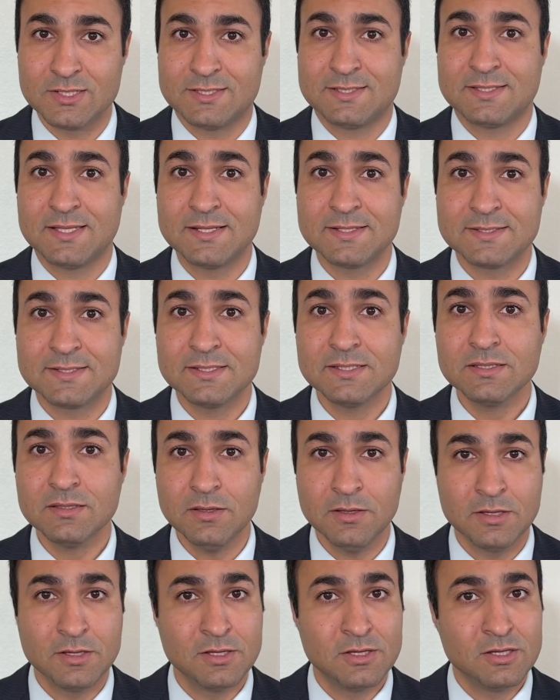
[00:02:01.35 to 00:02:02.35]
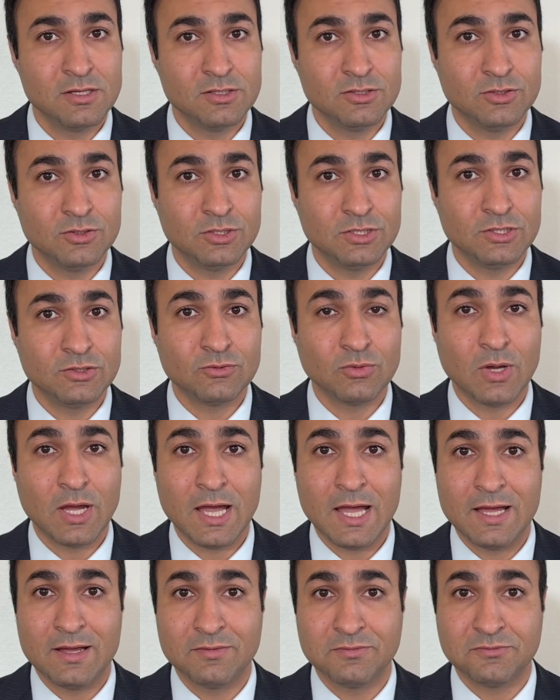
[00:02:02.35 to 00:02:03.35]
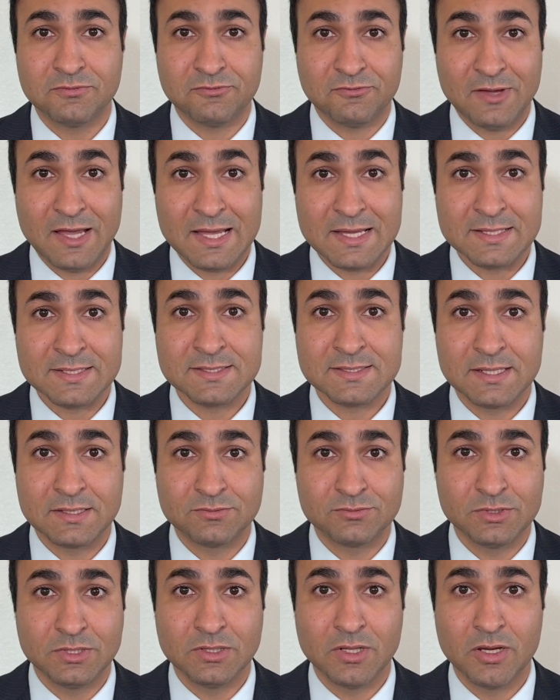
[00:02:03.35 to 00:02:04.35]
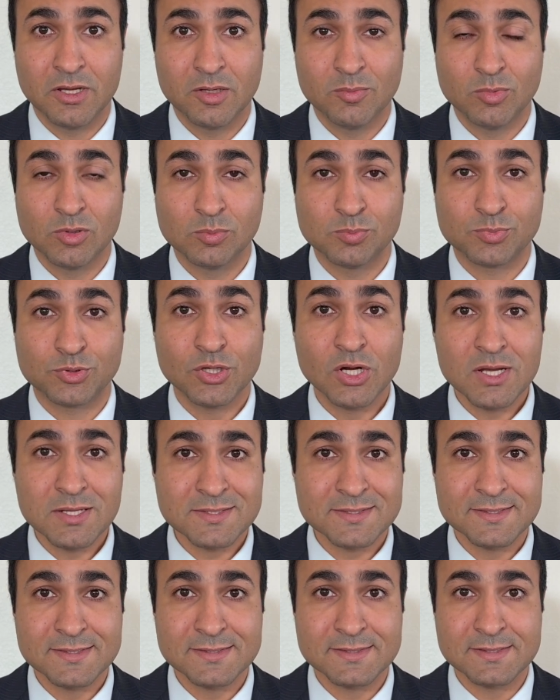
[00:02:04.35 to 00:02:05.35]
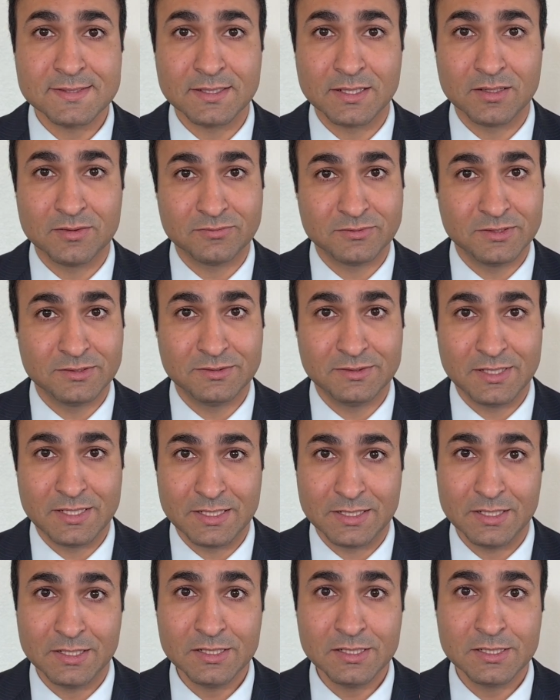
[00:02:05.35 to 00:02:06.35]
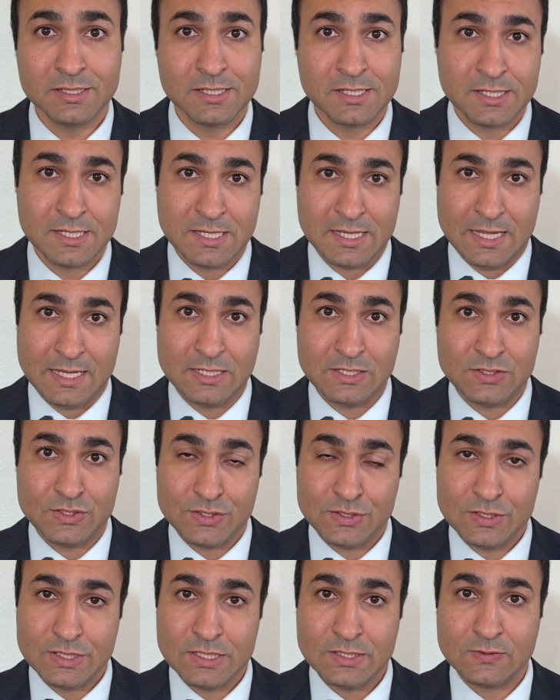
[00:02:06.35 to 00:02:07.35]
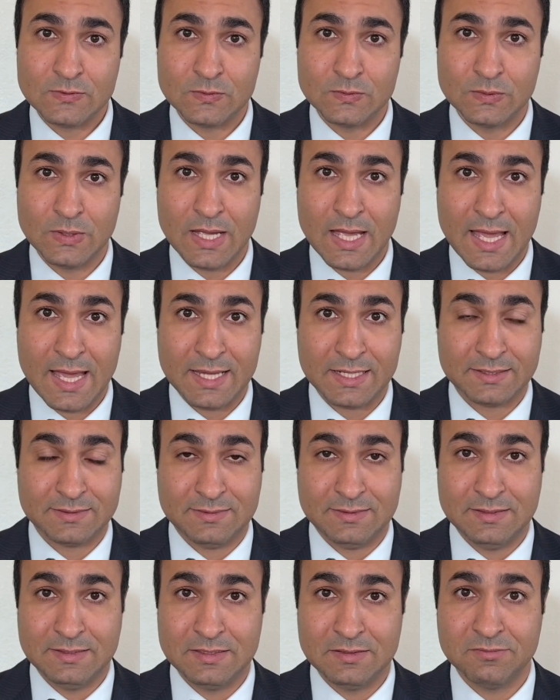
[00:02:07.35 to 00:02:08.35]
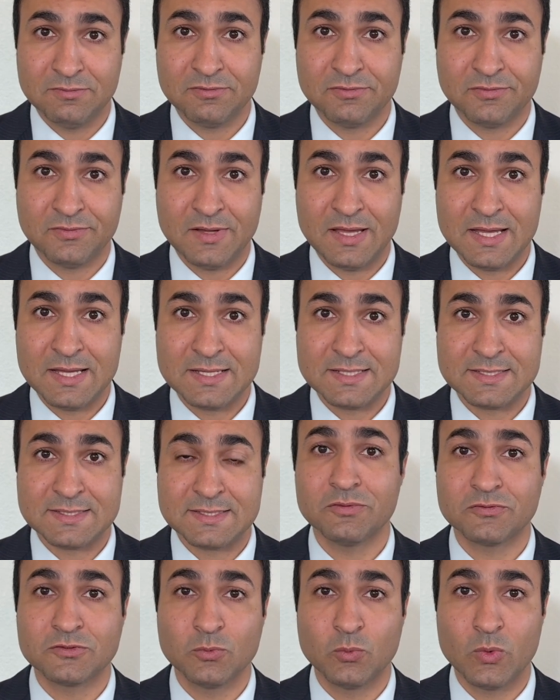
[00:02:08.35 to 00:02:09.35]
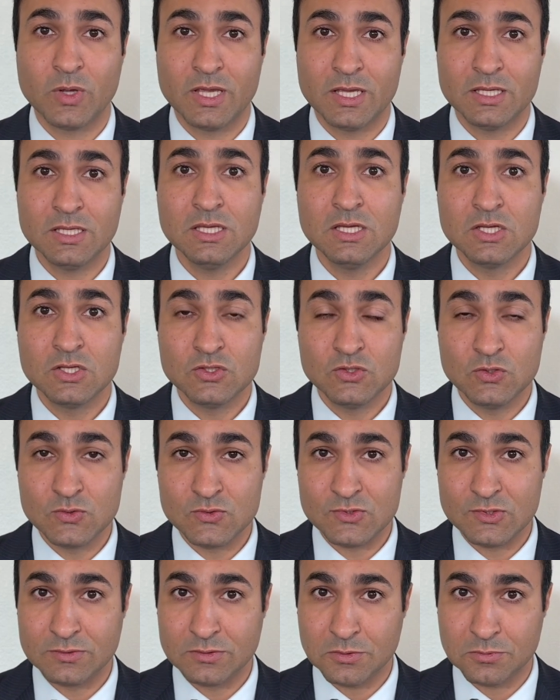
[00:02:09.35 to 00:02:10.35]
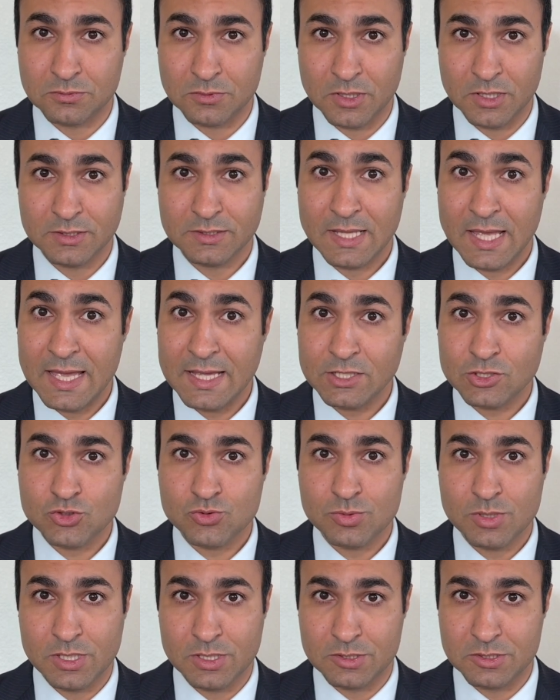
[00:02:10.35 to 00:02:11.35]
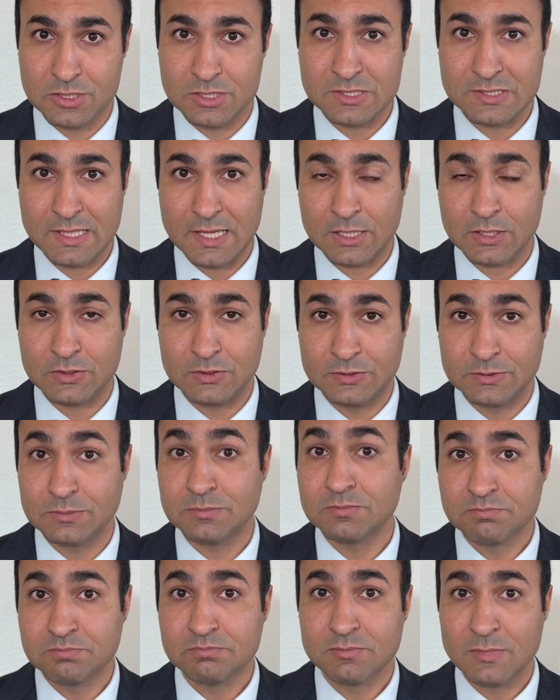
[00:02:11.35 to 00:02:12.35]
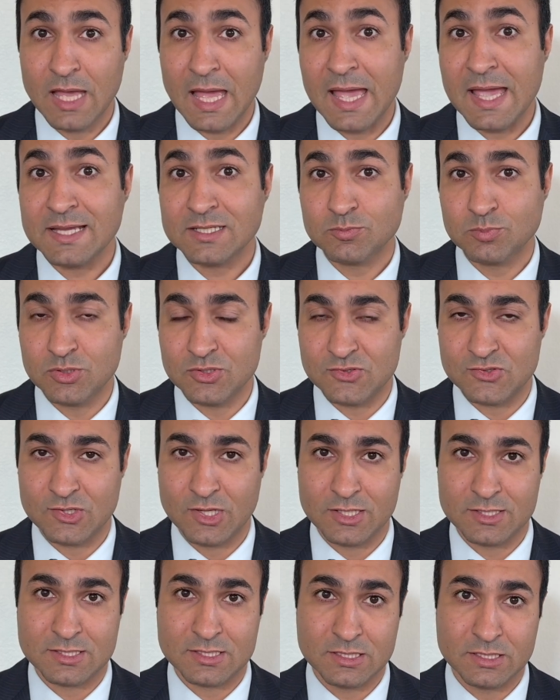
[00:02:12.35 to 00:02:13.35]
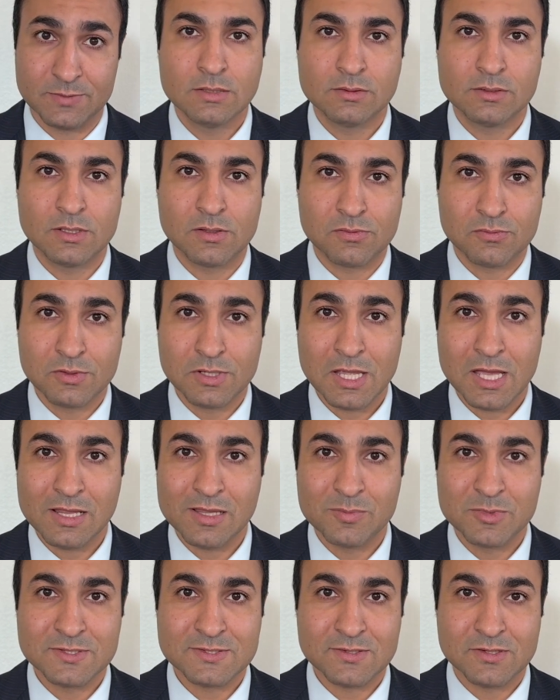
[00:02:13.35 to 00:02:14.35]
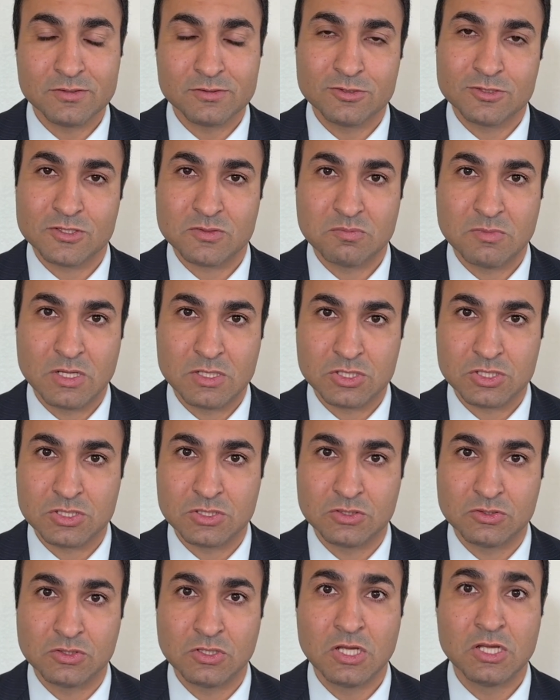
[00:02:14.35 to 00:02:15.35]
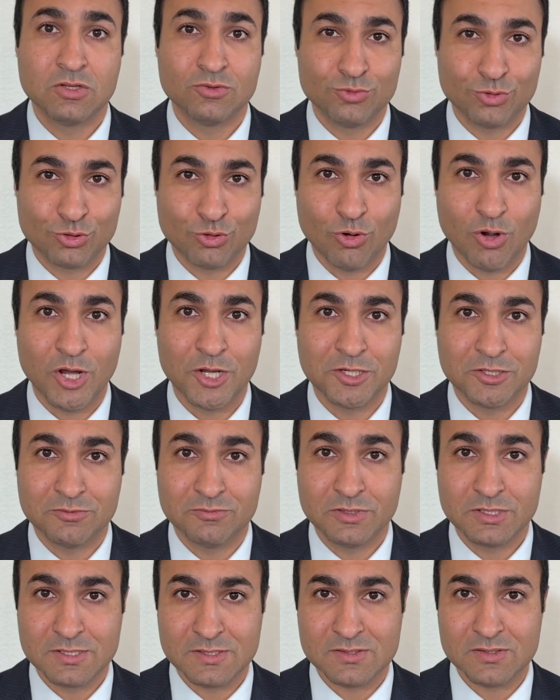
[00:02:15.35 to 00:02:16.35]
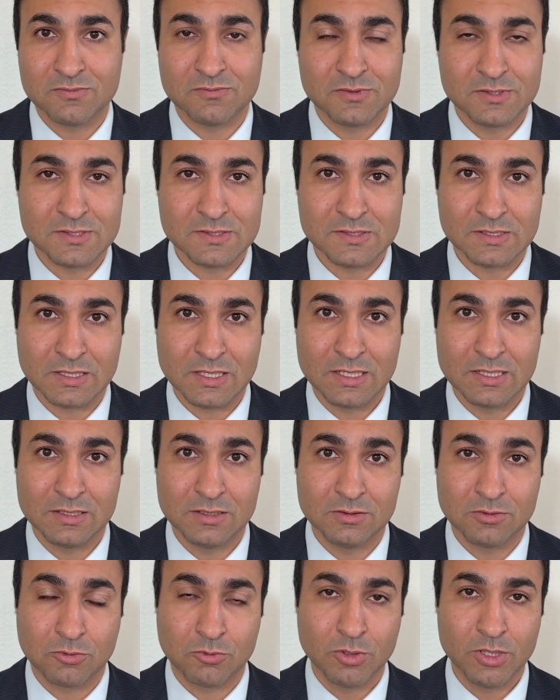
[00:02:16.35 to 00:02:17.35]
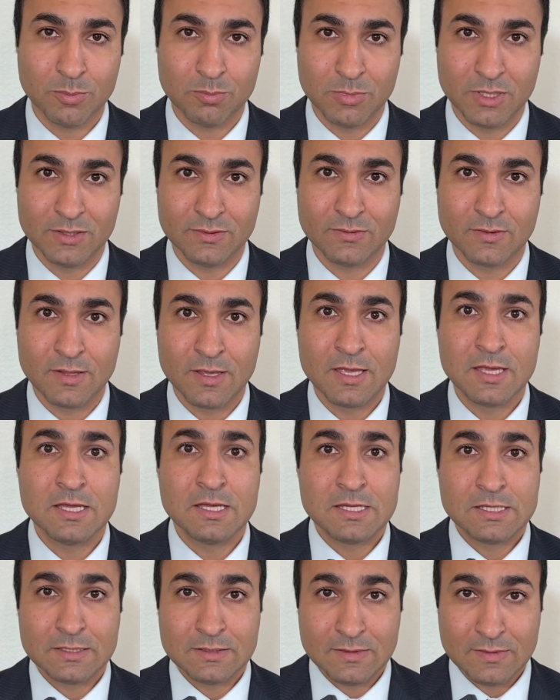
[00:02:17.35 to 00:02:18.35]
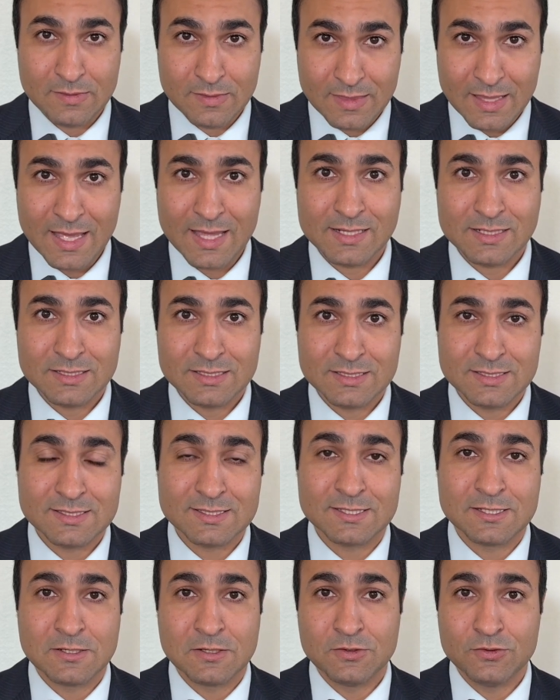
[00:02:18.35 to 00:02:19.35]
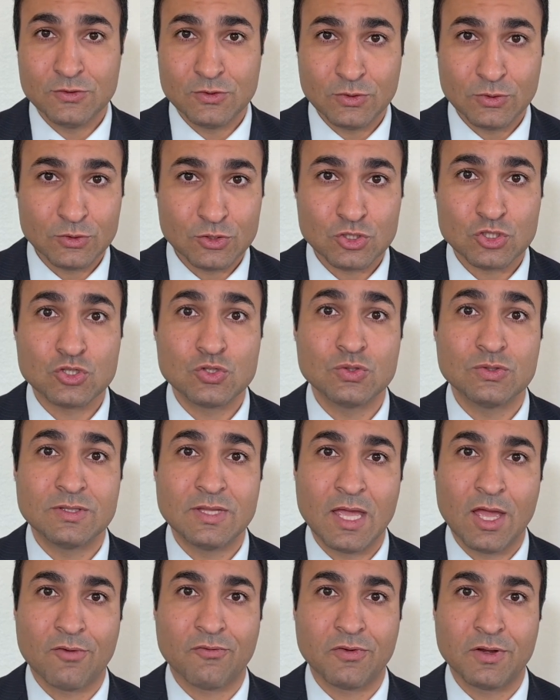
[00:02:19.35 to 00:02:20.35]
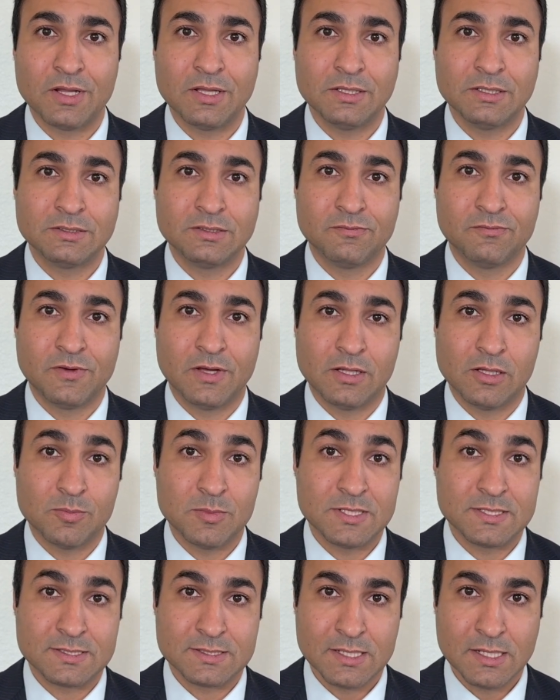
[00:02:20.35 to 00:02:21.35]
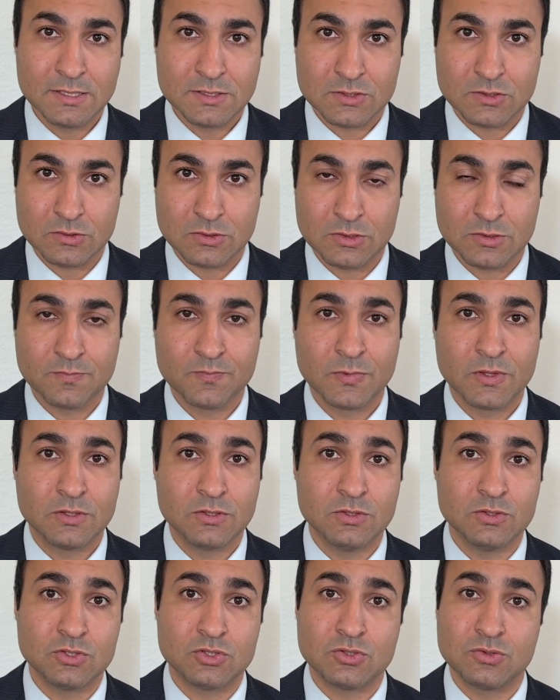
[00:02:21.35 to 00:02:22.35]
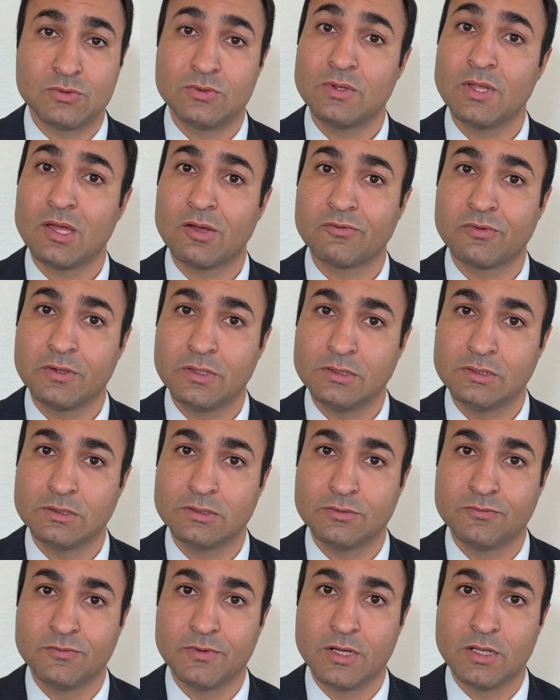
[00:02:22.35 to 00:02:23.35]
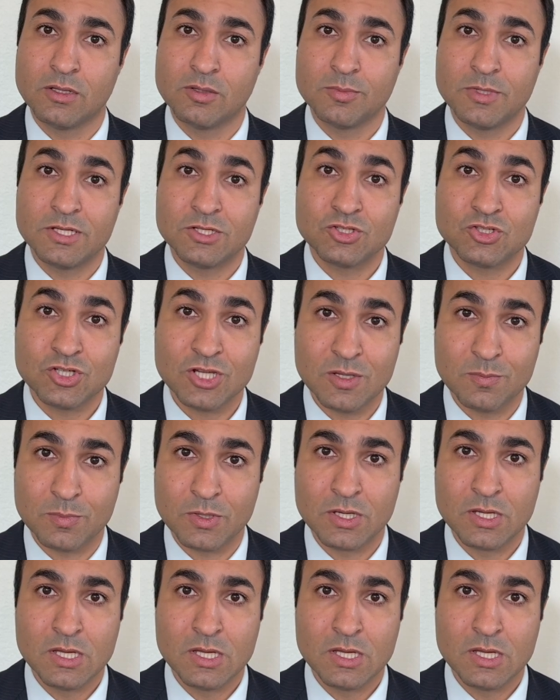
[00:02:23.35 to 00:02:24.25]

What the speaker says: sensing, you need to have fast and reliable processing of the data, and you need to act in a fast way using the right actuators that could act precisely. The three elements I just mentioned require very sophisticated equipment. That is, you should definitely develop a sensor, you should definitely develop a chip